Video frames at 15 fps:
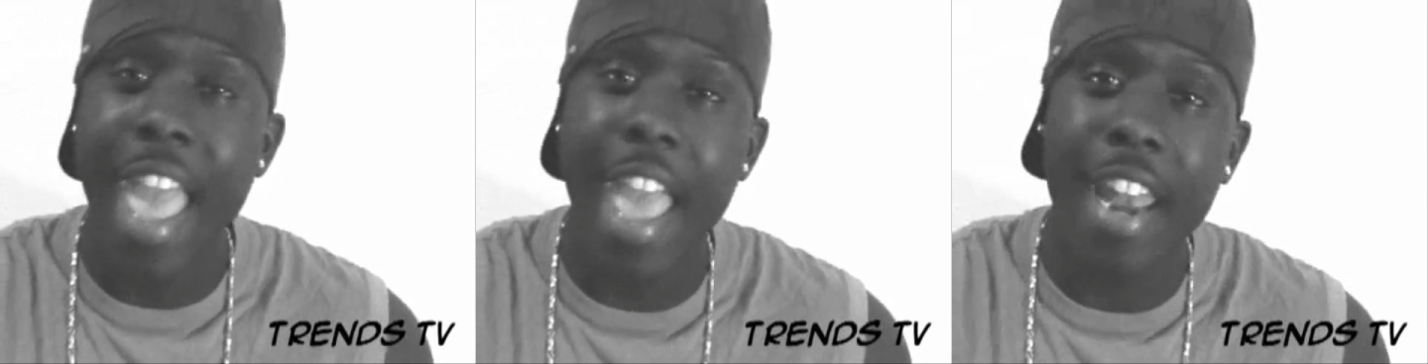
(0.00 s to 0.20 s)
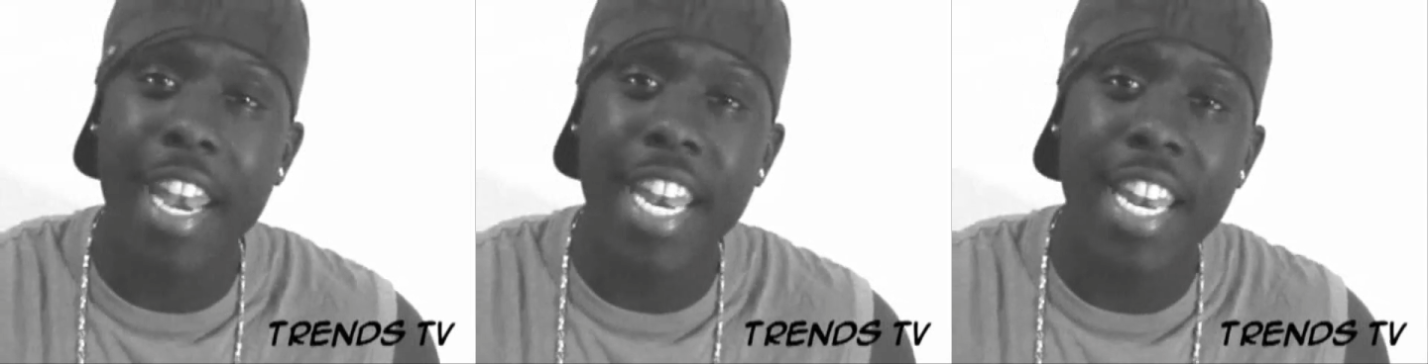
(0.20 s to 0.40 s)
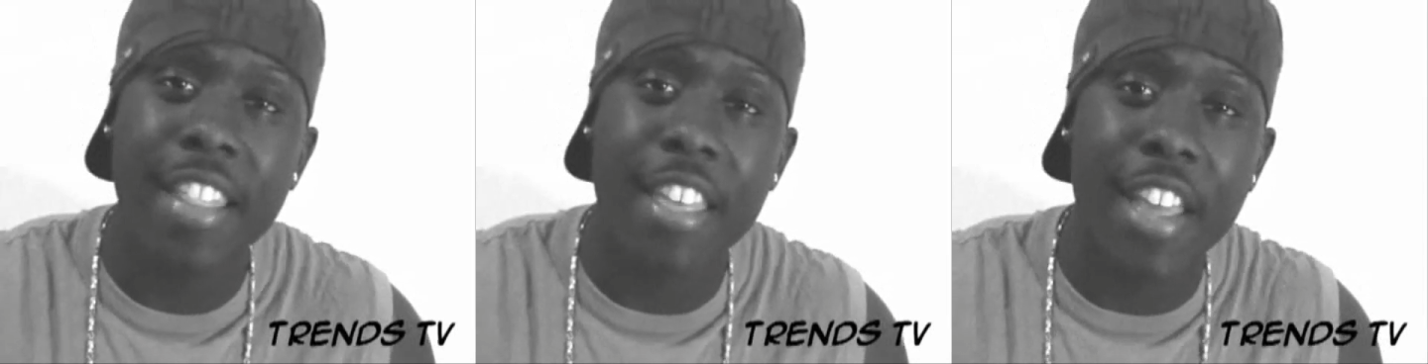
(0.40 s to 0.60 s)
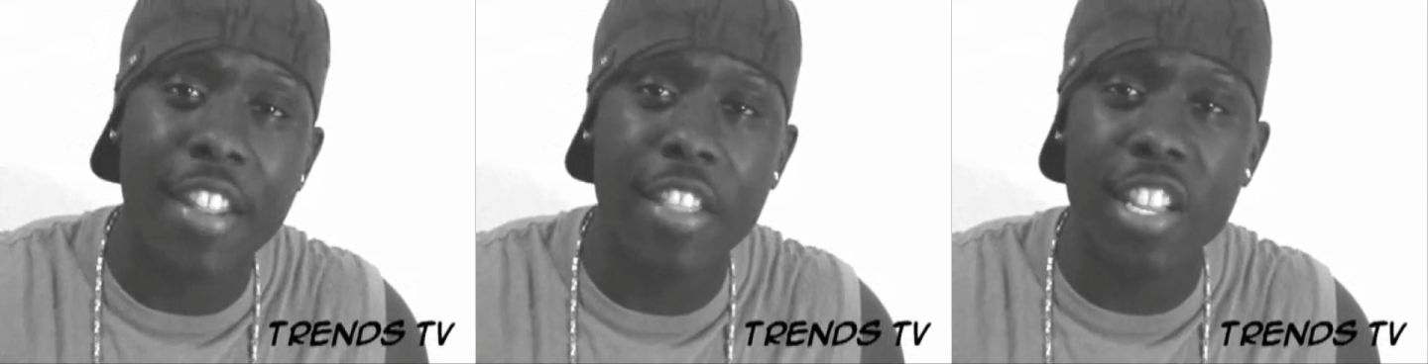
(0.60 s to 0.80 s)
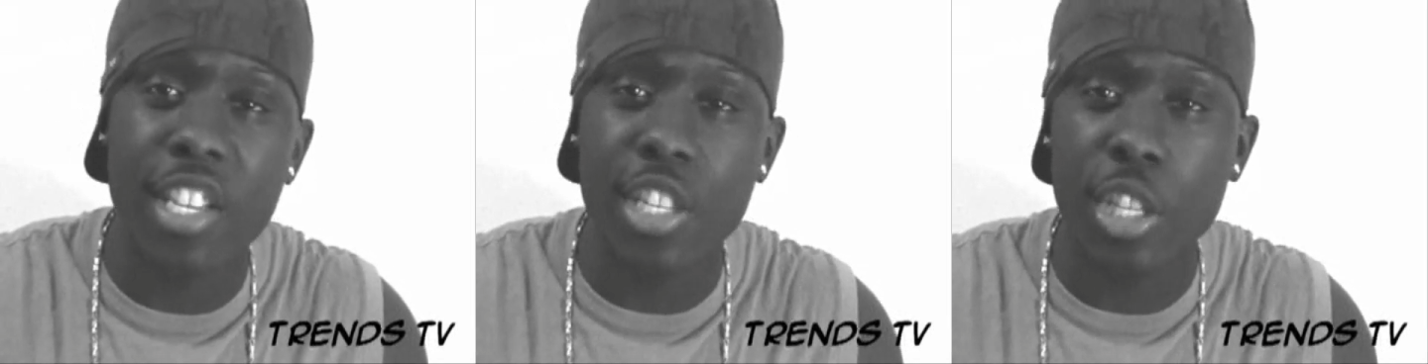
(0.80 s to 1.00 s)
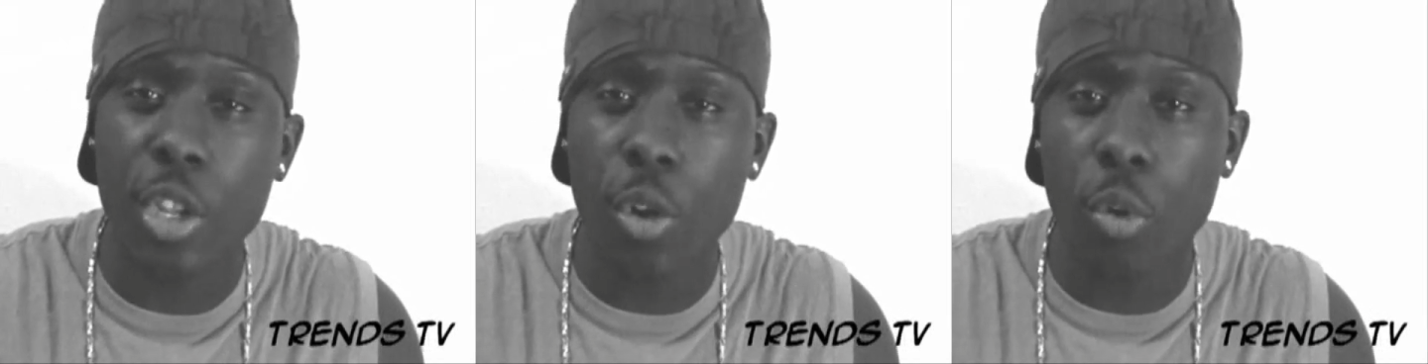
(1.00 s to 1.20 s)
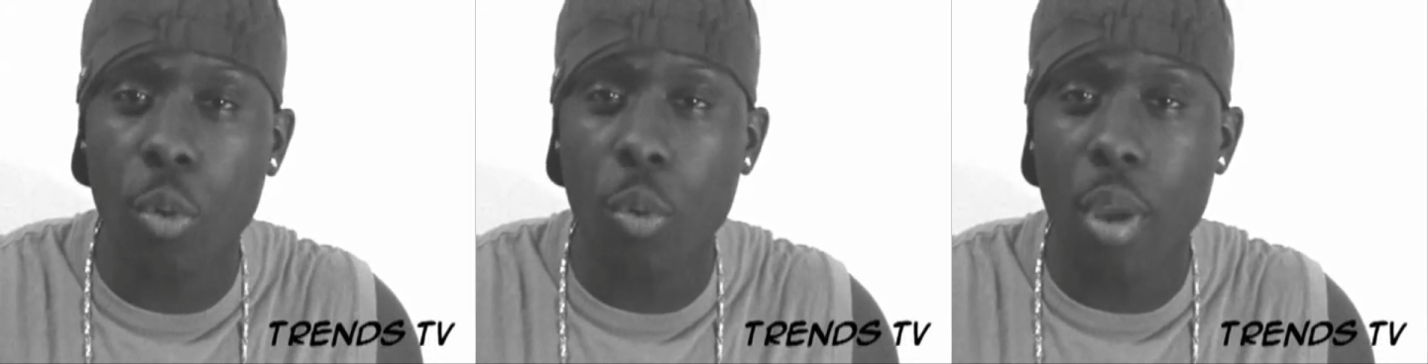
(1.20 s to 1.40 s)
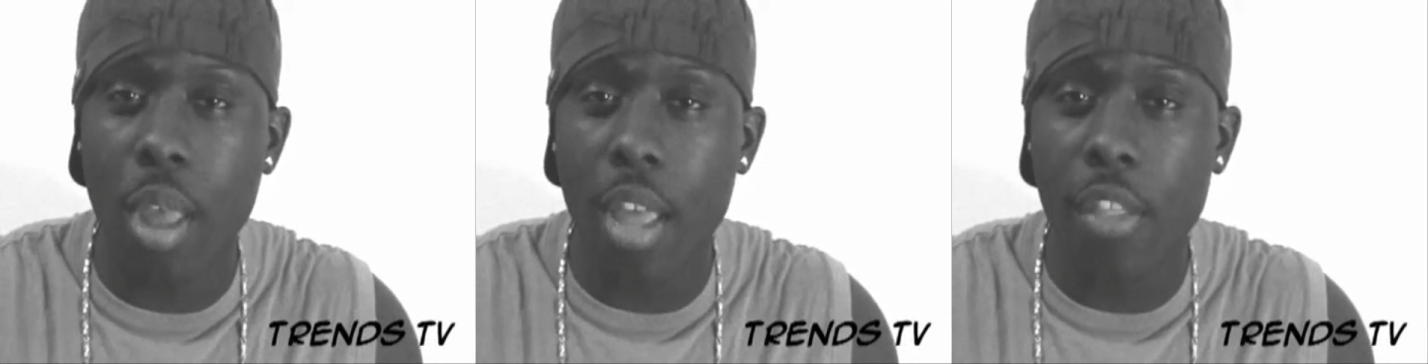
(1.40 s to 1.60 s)
And then this
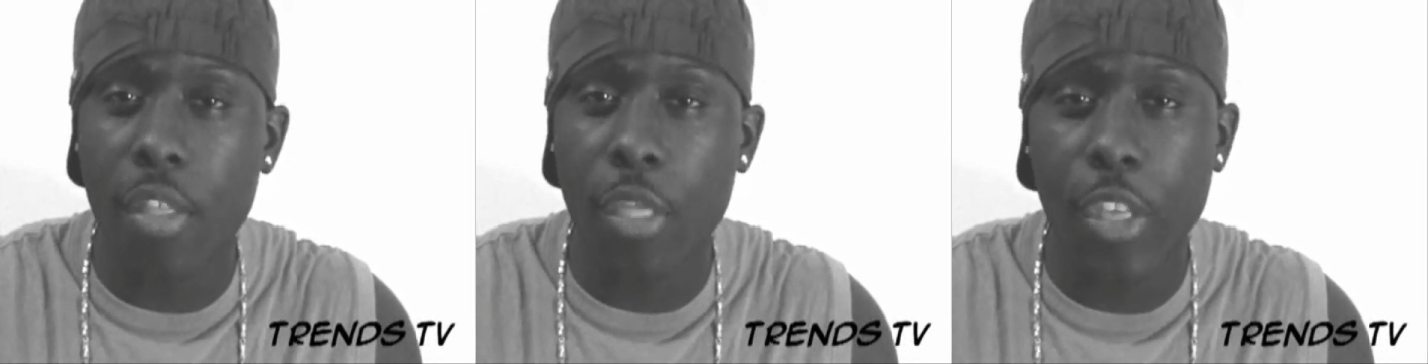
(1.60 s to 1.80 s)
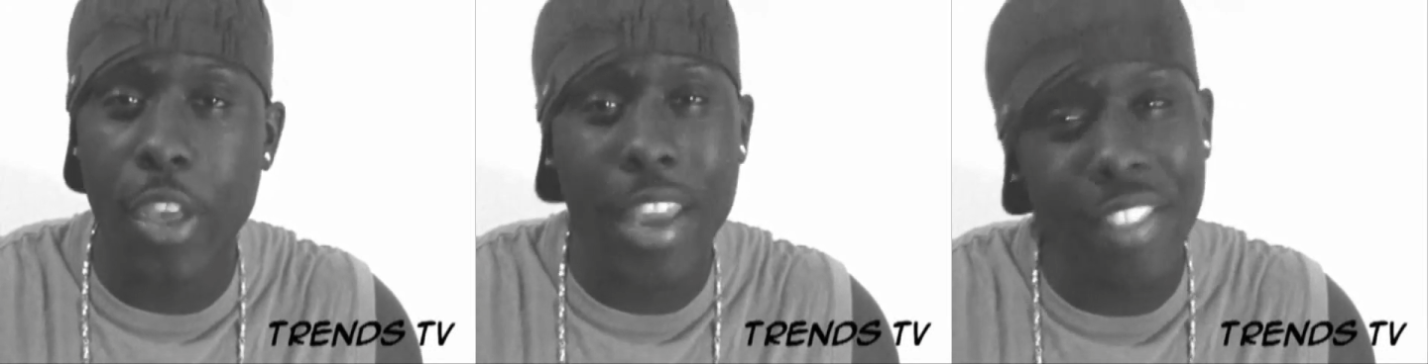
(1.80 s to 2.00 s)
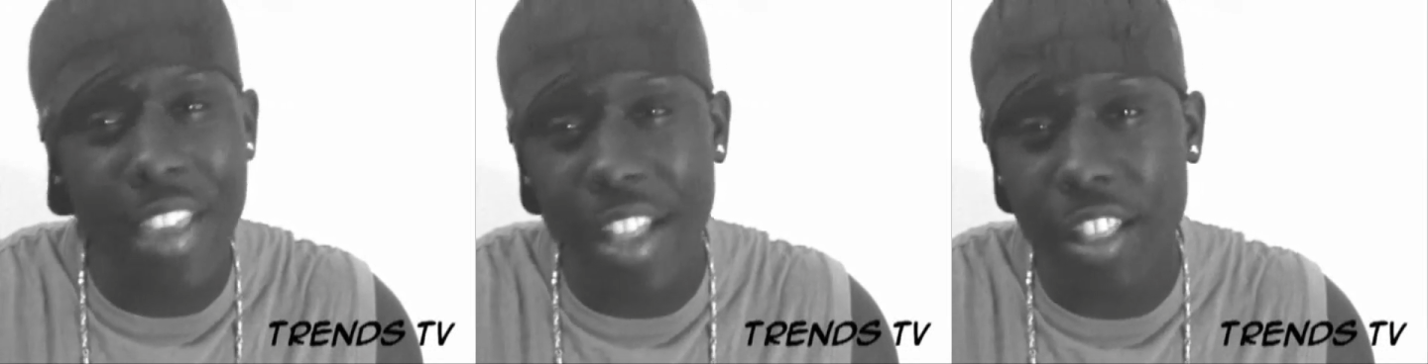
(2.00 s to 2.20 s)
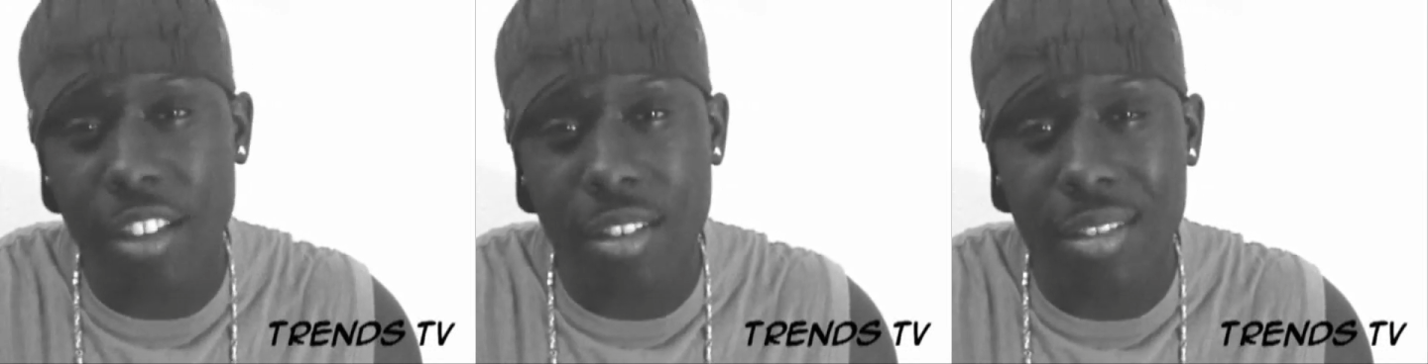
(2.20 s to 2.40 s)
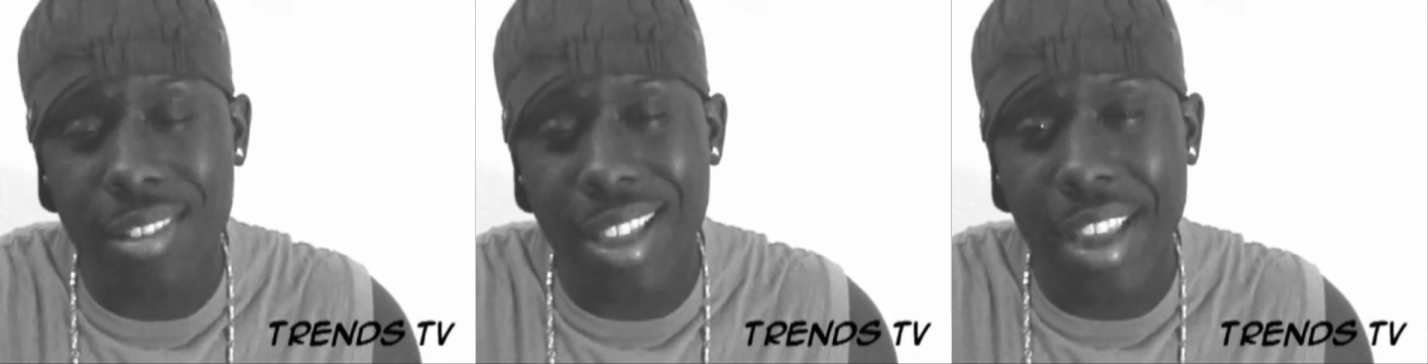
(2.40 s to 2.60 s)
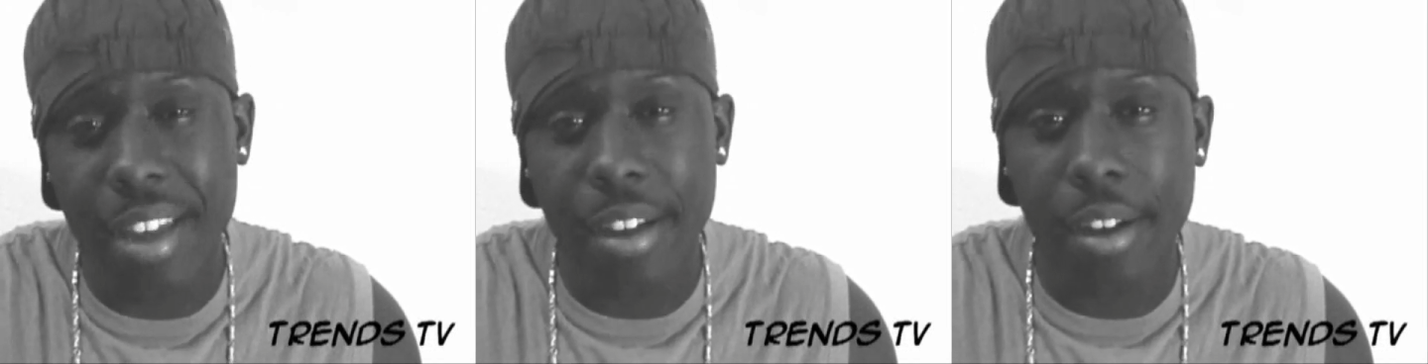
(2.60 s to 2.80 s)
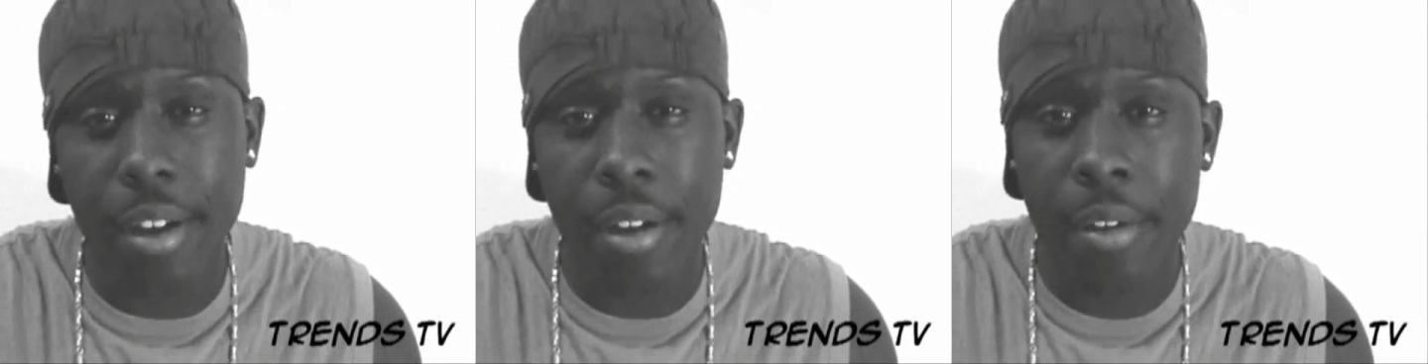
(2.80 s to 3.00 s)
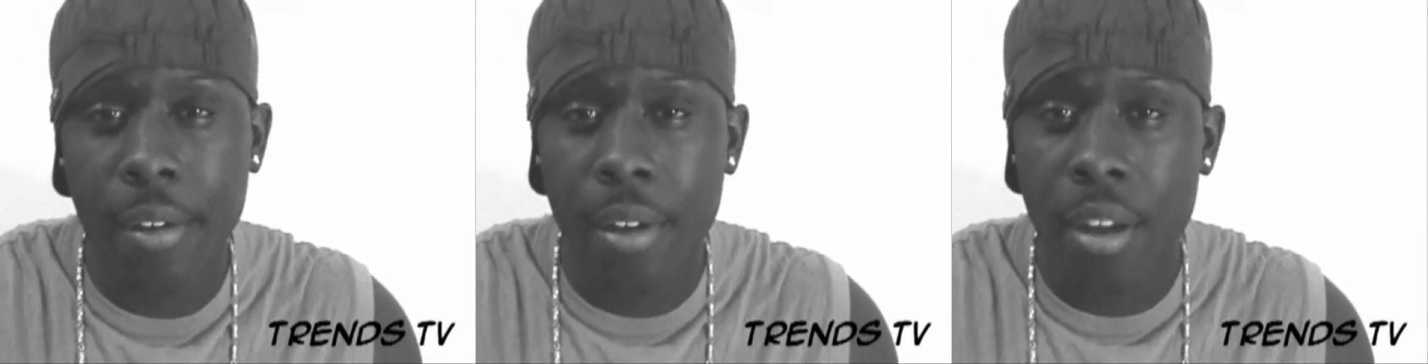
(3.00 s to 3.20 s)
little thing that looks like
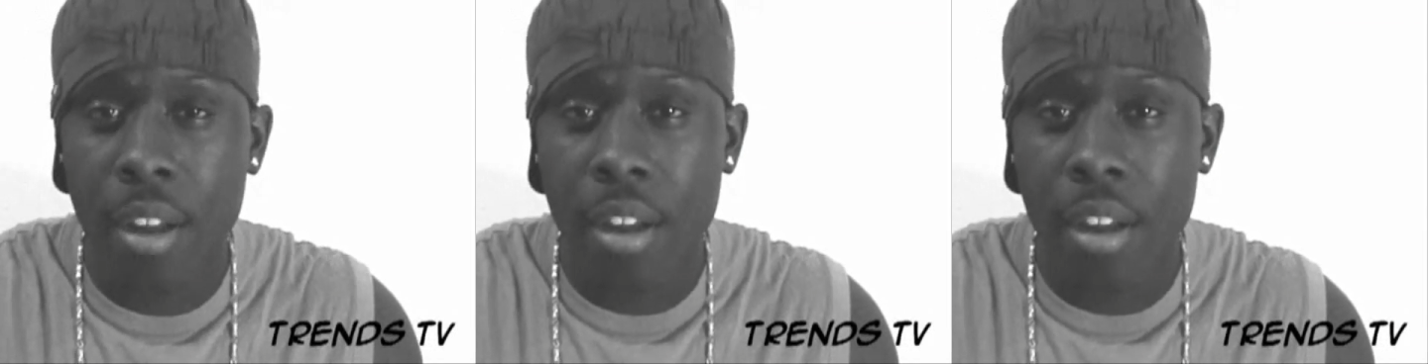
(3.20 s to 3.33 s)
a